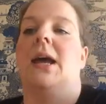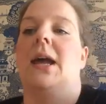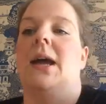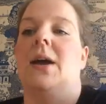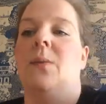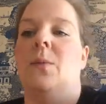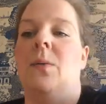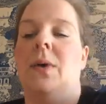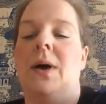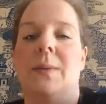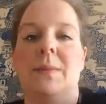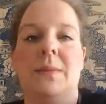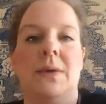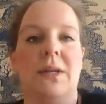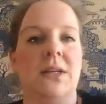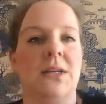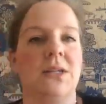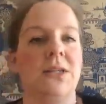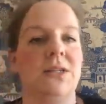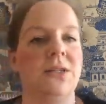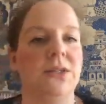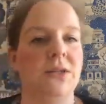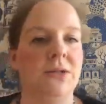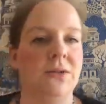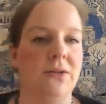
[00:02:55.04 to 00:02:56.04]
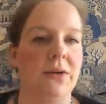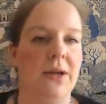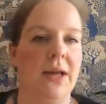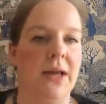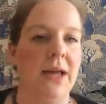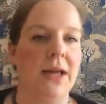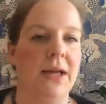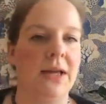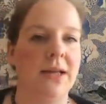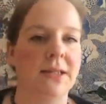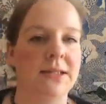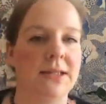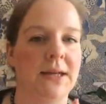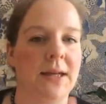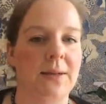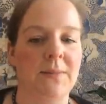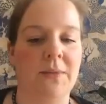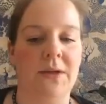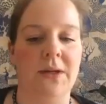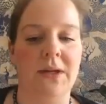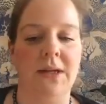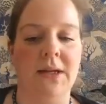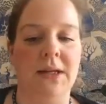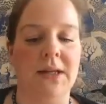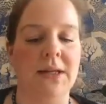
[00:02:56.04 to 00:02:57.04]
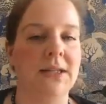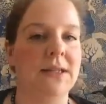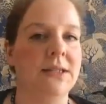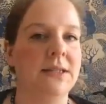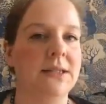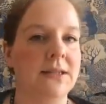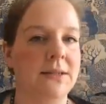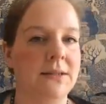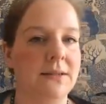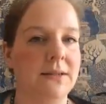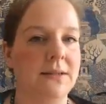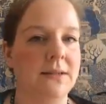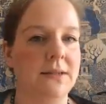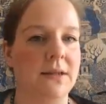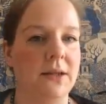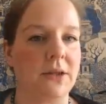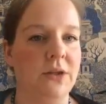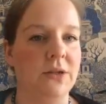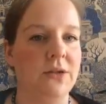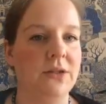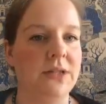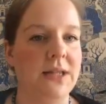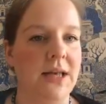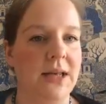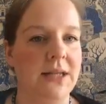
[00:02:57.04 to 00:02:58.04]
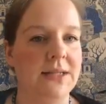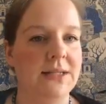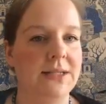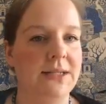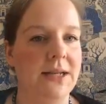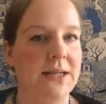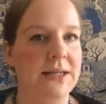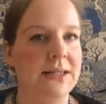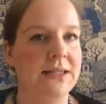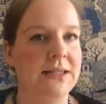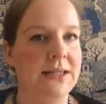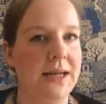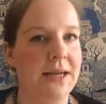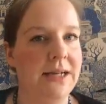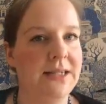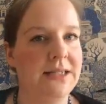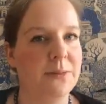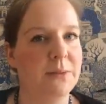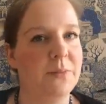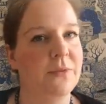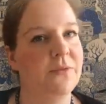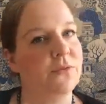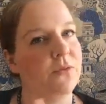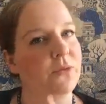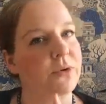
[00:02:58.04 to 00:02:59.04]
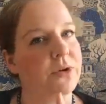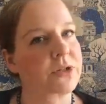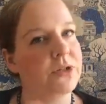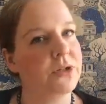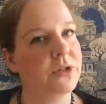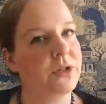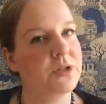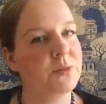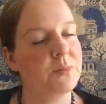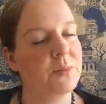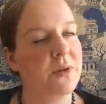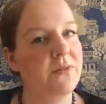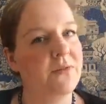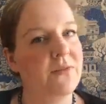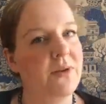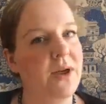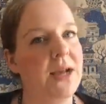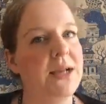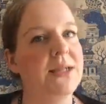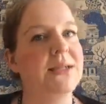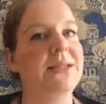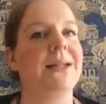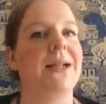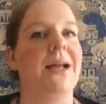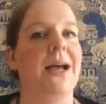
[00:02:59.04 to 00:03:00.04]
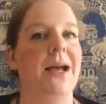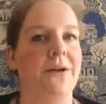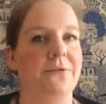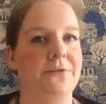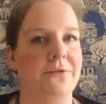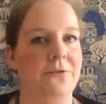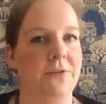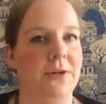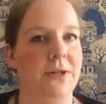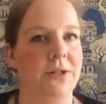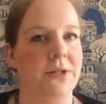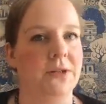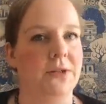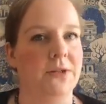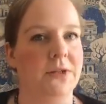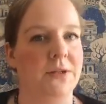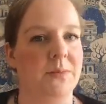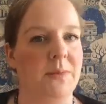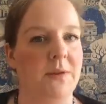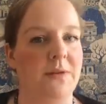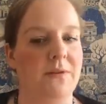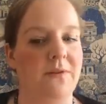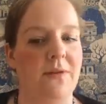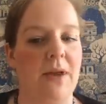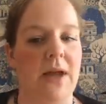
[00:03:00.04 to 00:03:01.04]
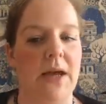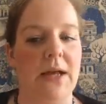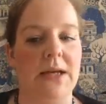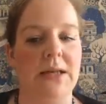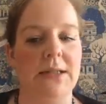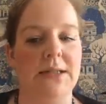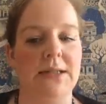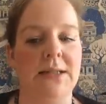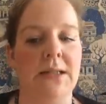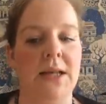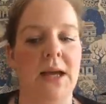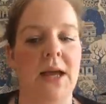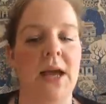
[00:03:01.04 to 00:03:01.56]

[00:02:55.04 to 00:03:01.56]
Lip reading: what I'm going to do is I'm going to use hand sanitizer before I touch my face and after I touch my face.